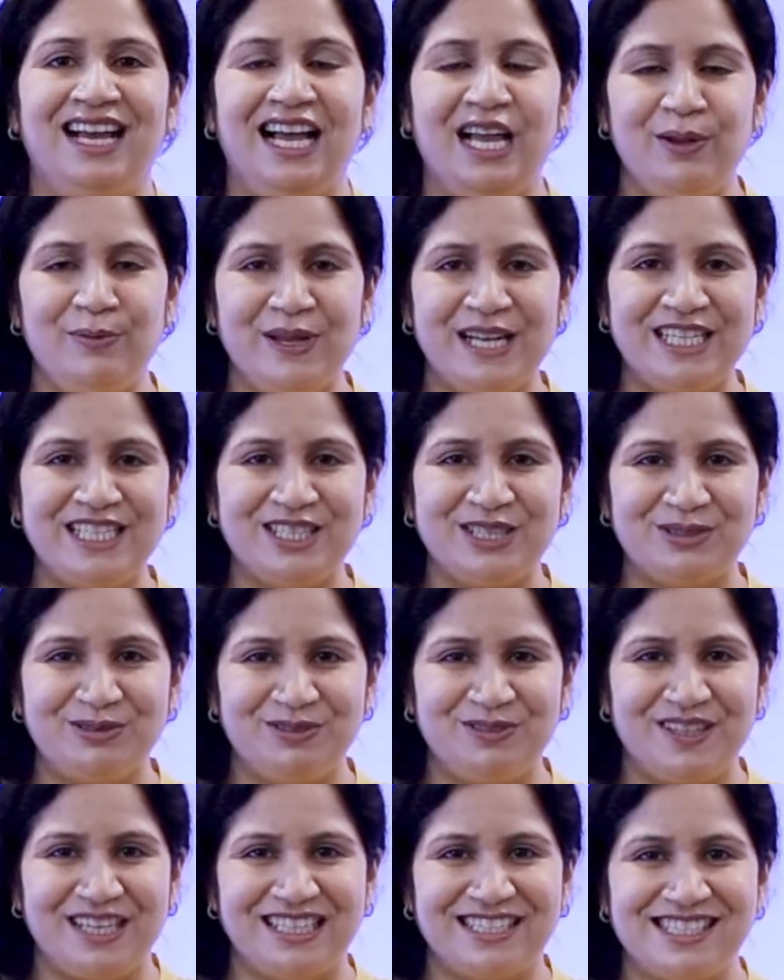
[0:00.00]
Hi my dear
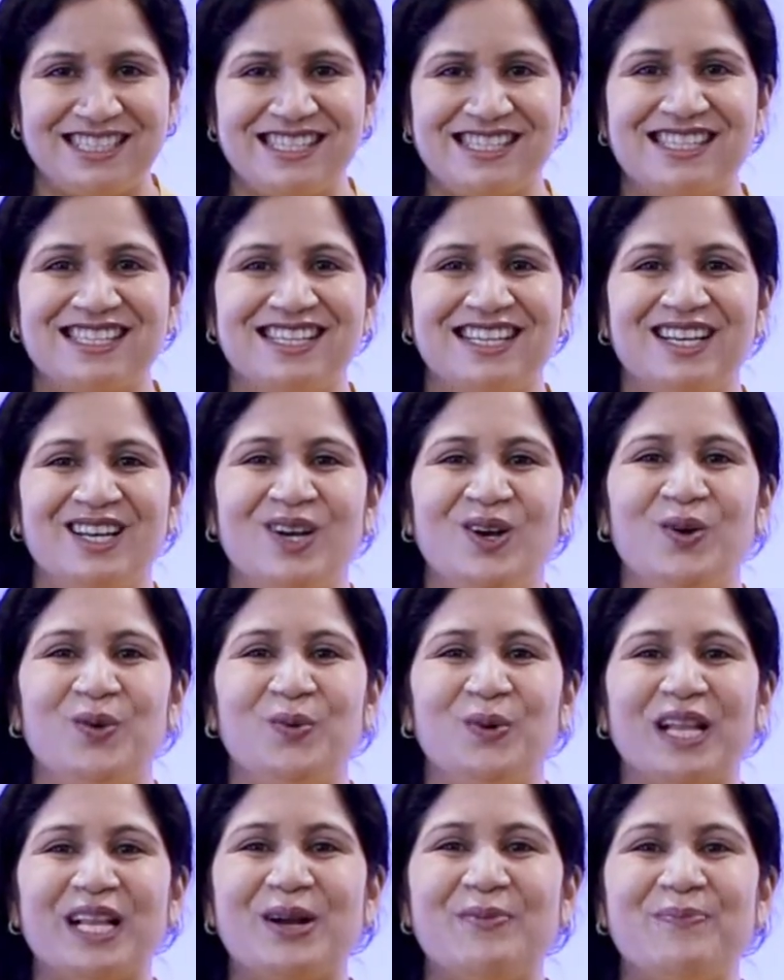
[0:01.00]
friends,
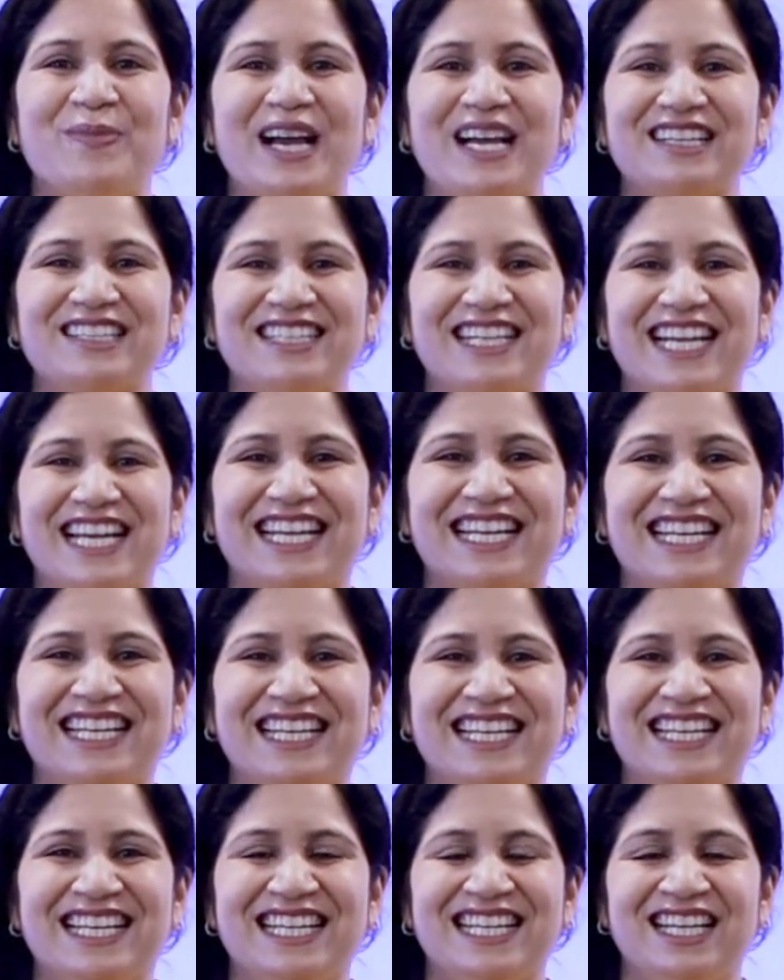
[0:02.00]
welcome back again.
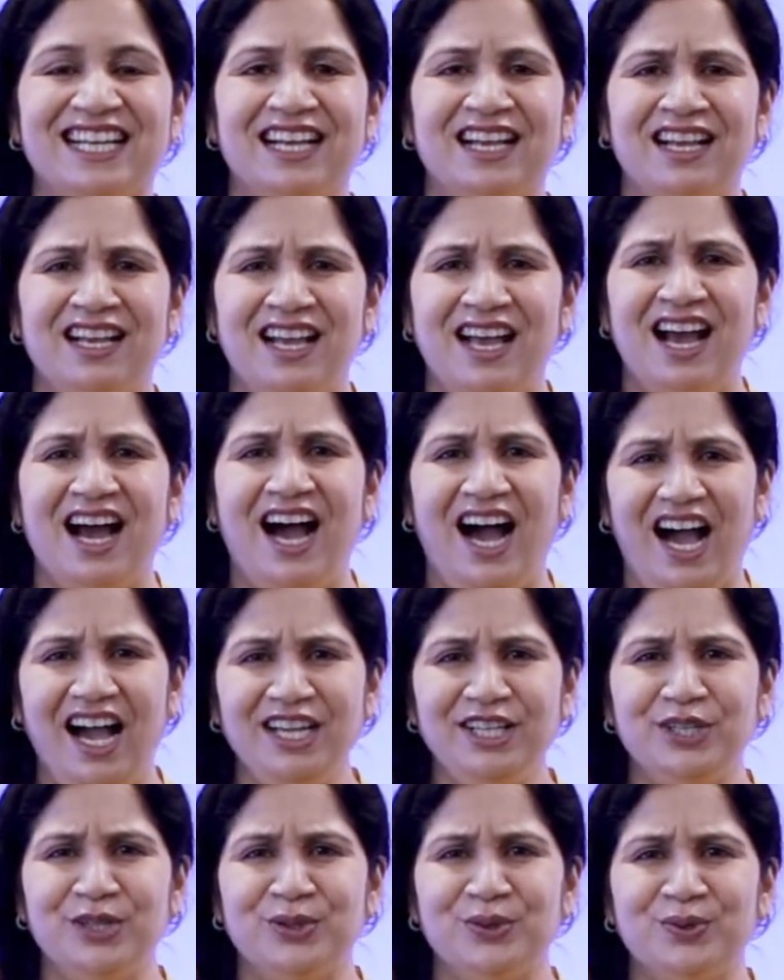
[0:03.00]

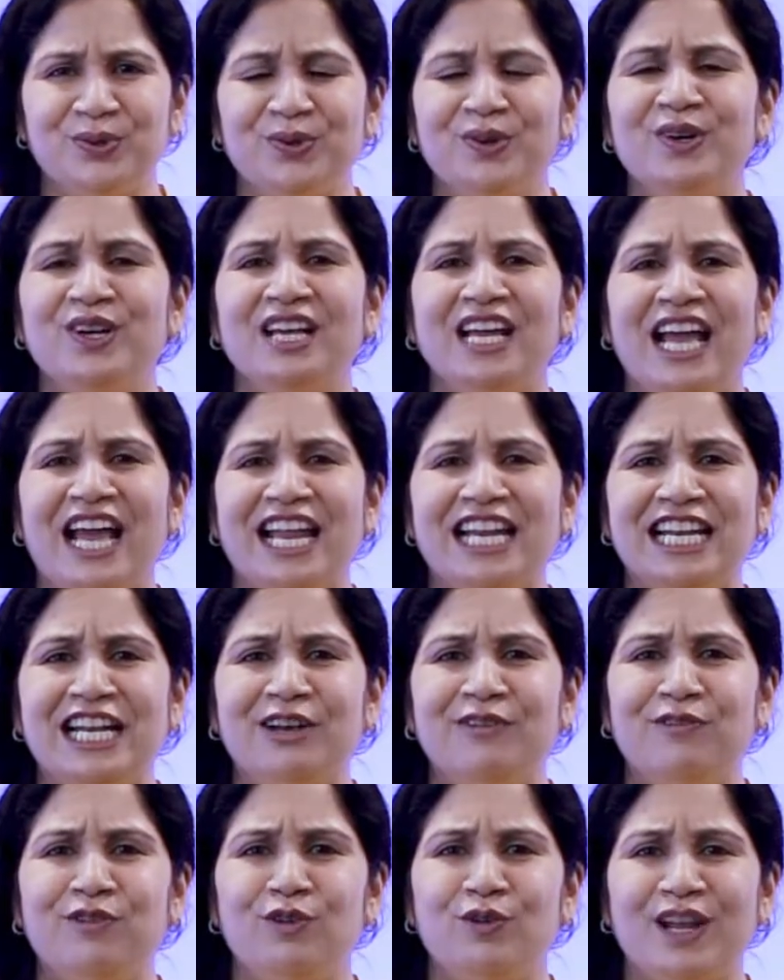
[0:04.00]
Are you an
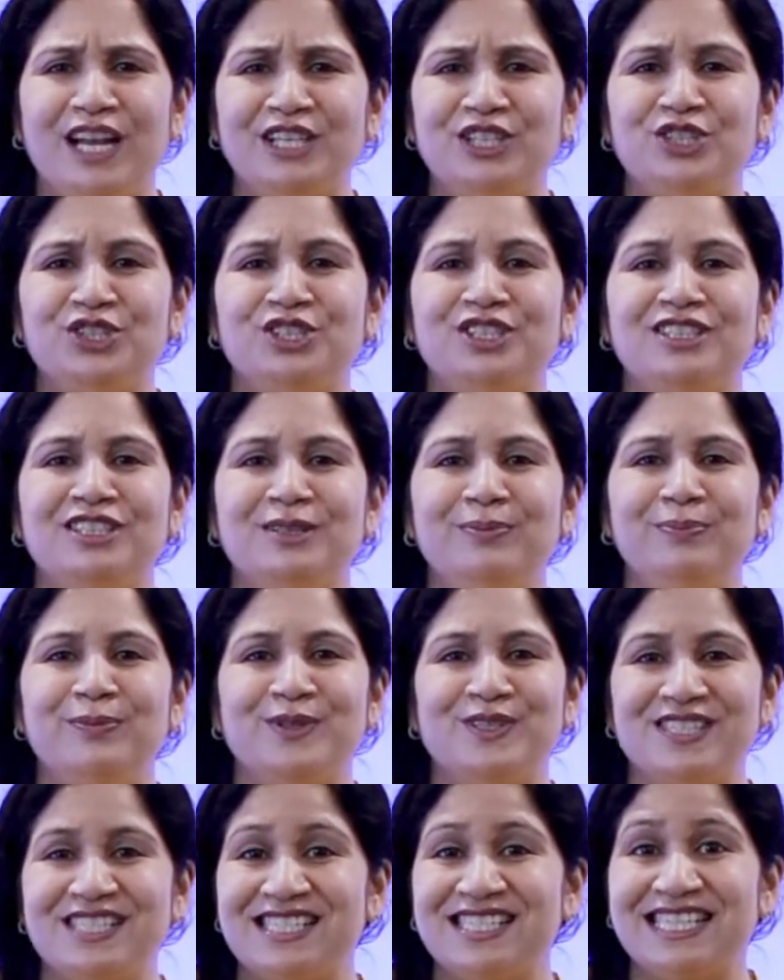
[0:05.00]
influential
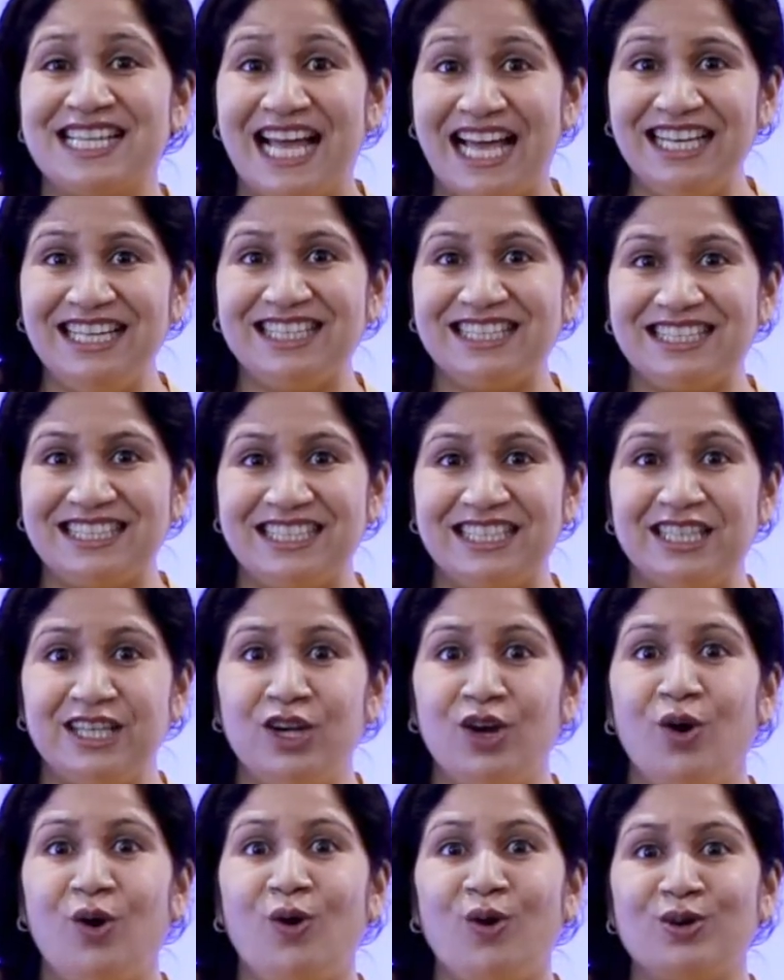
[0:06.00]
personality
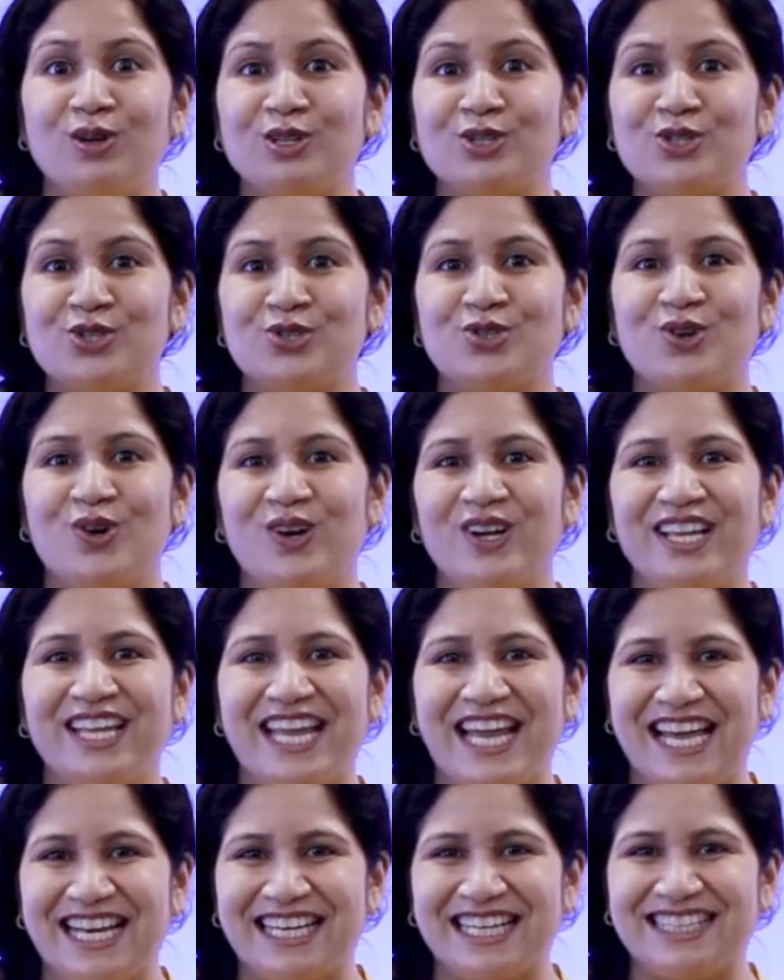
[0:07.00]
or a strong
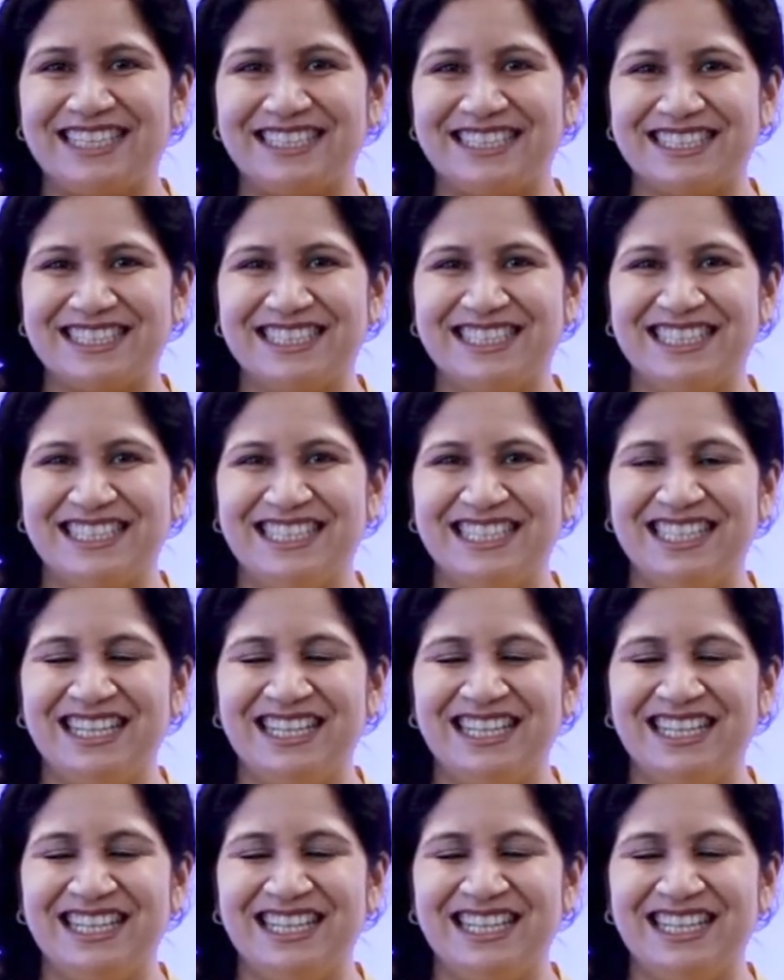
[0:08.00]
character?